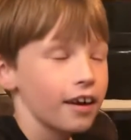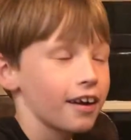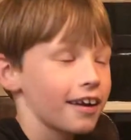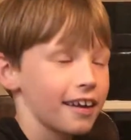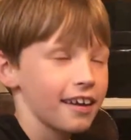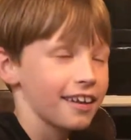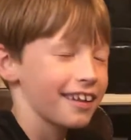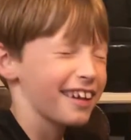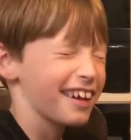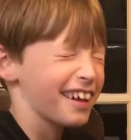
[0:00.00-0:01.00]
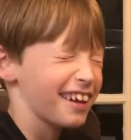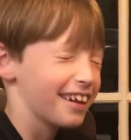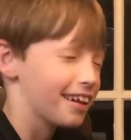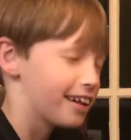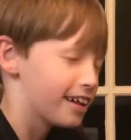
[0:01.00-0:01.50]

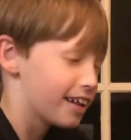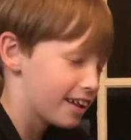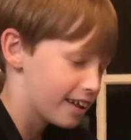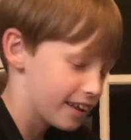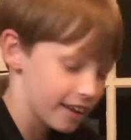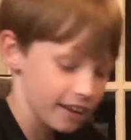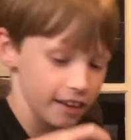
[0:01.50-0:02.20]
Nobody speaks.